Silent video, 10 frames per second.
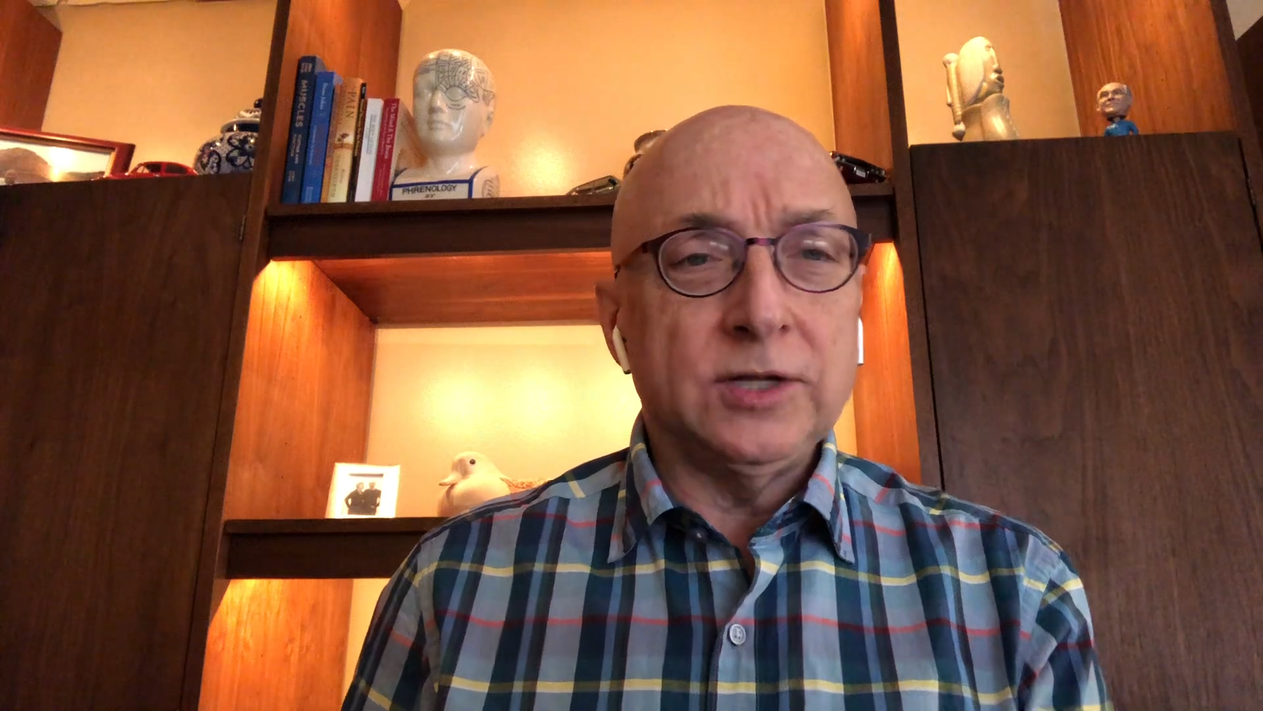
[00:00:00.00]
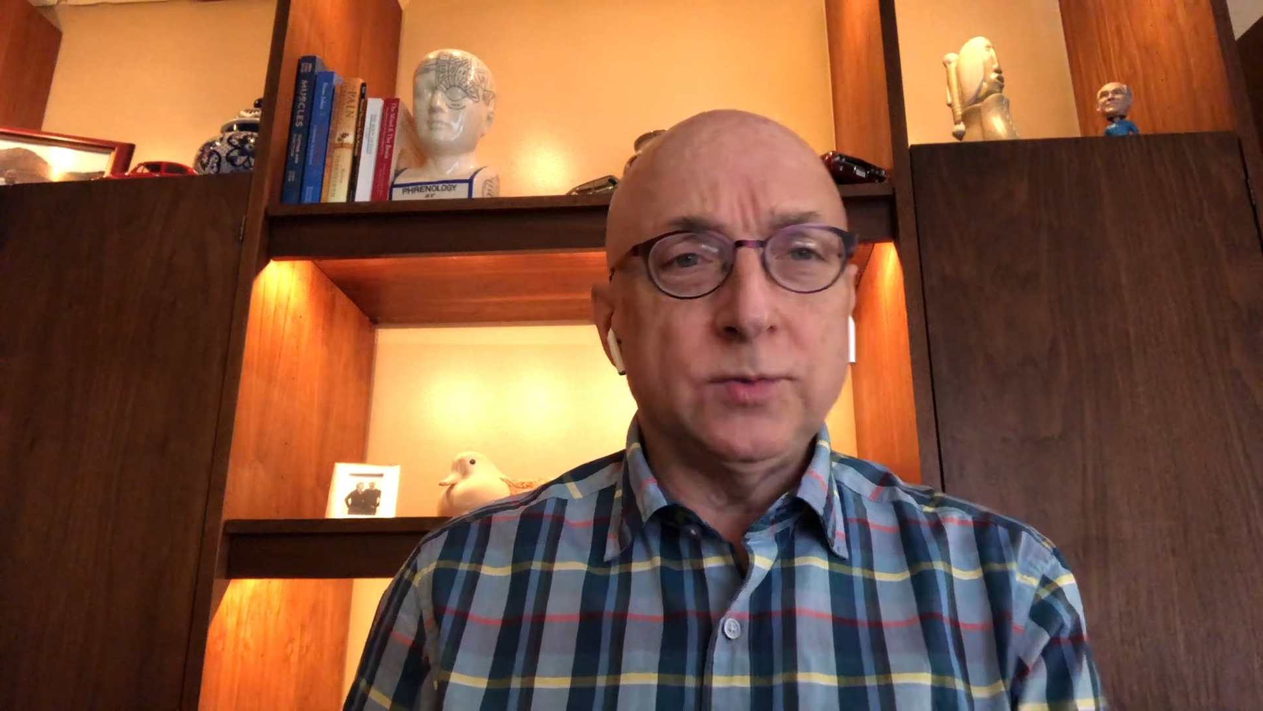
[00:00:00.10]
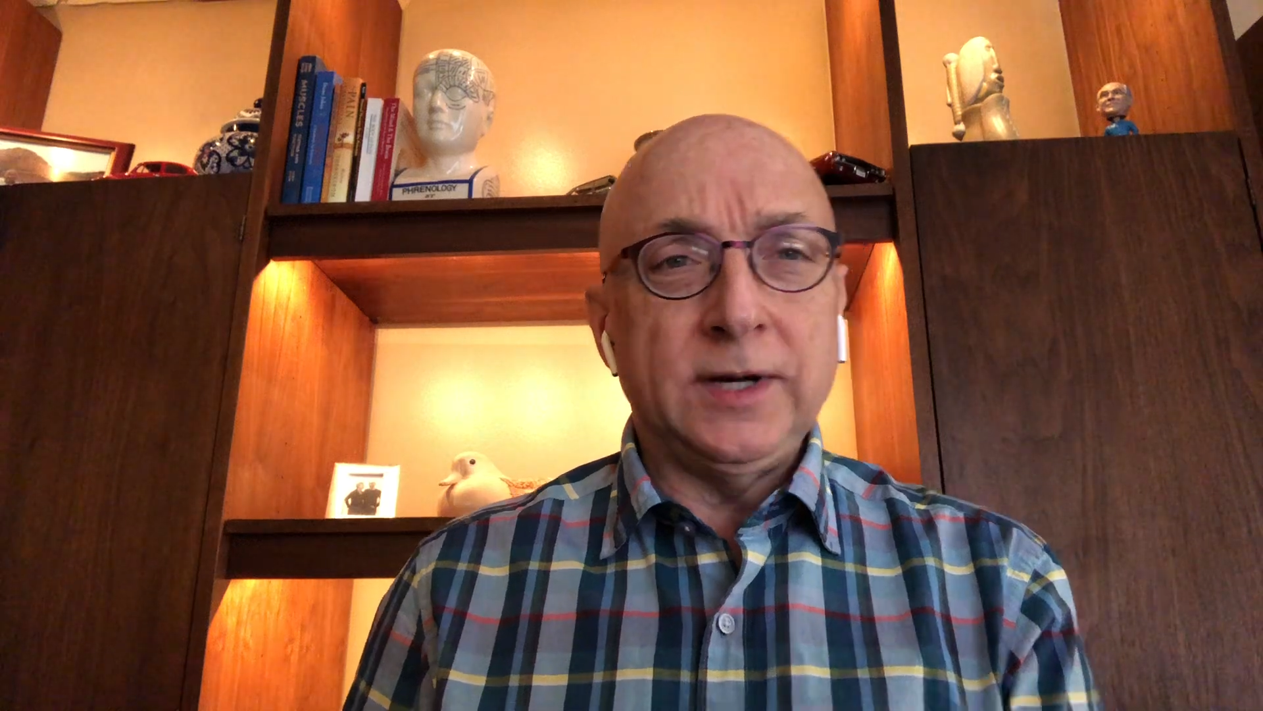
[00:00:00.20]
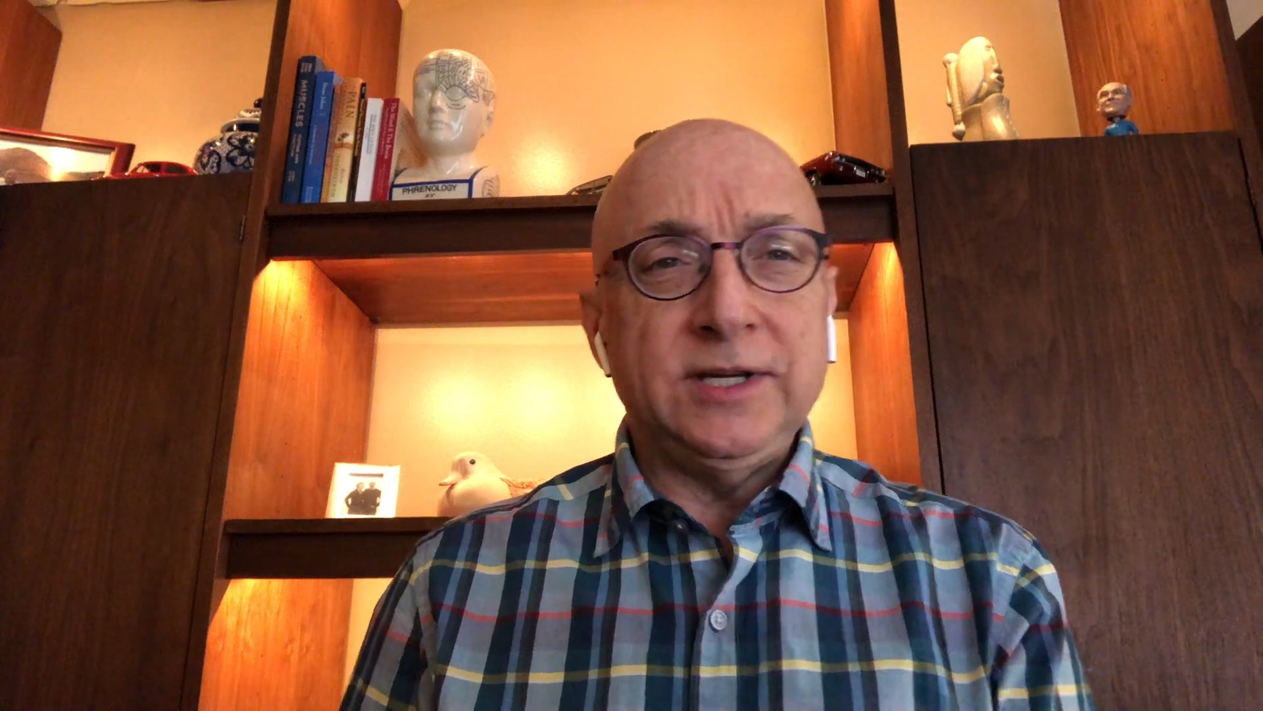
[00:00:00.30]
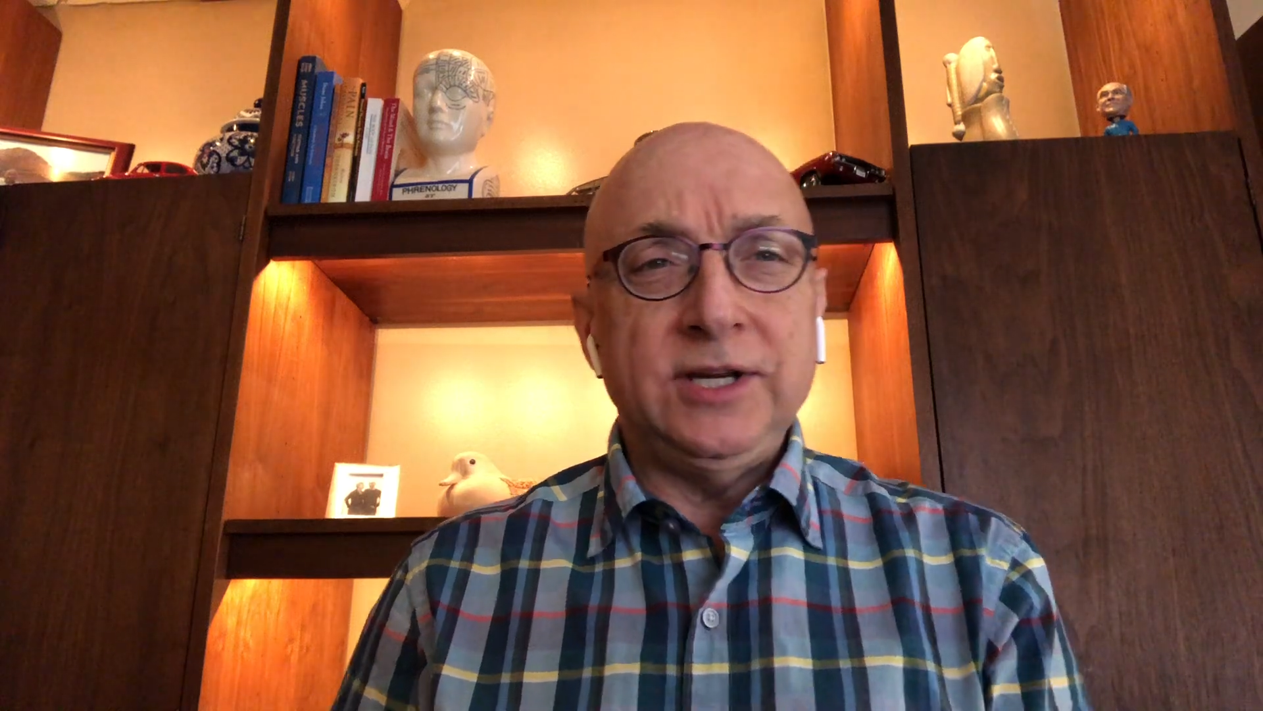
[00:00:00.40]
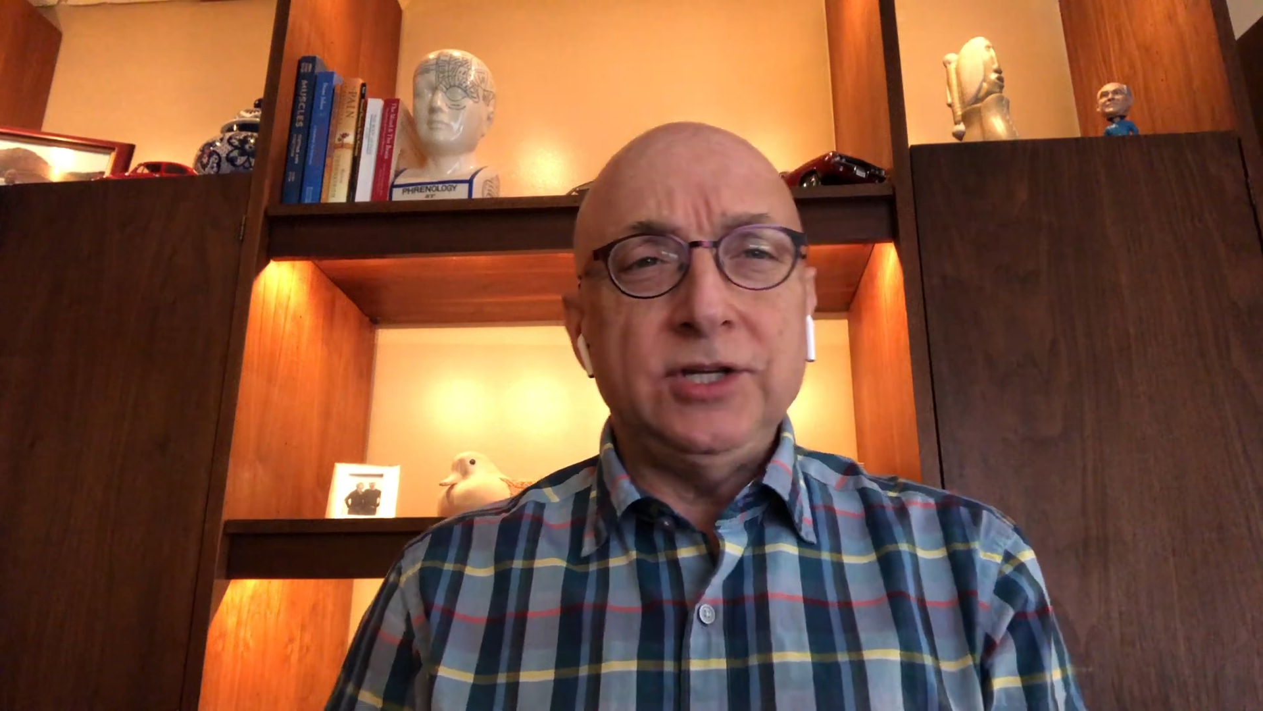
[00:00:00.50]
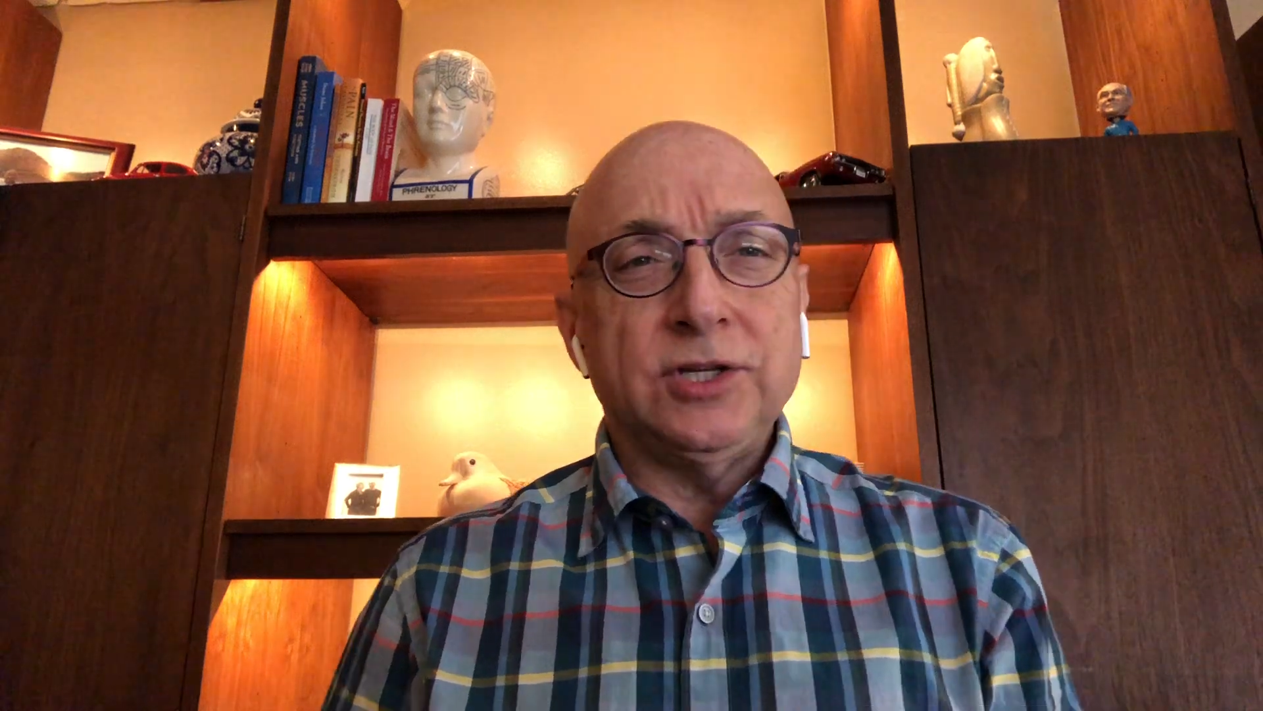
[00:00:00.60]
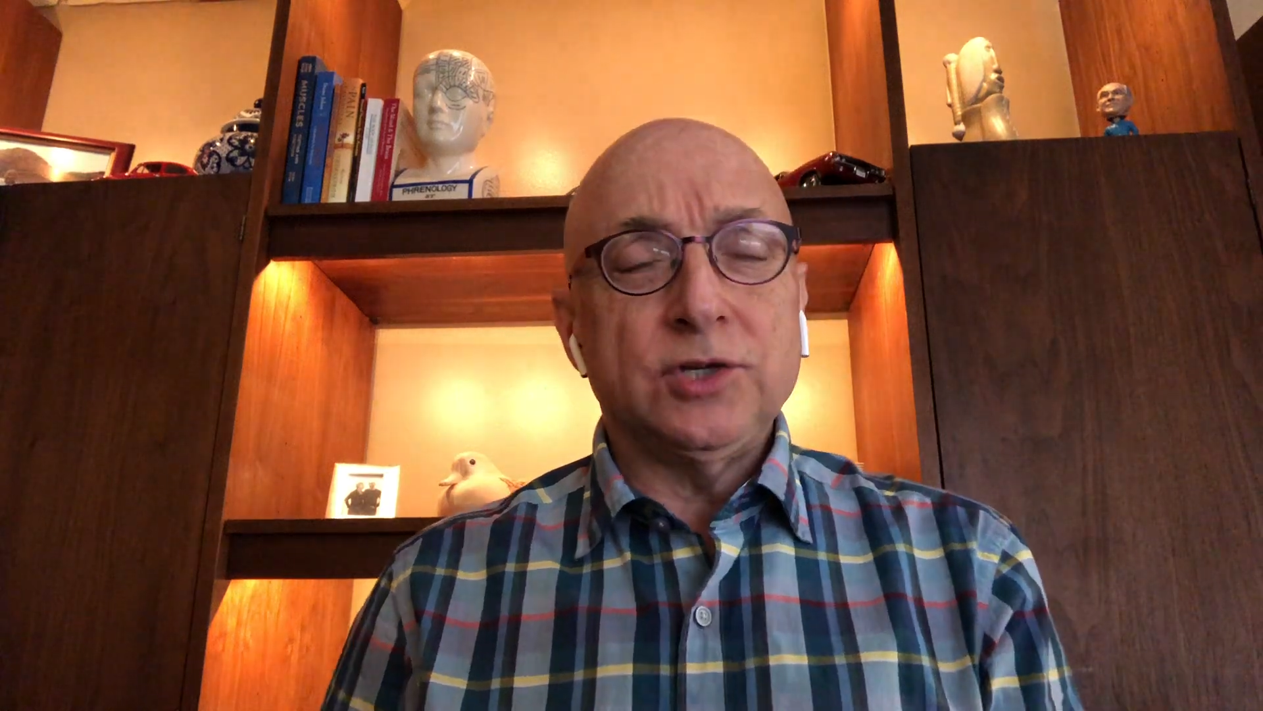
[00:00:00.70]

as when I teach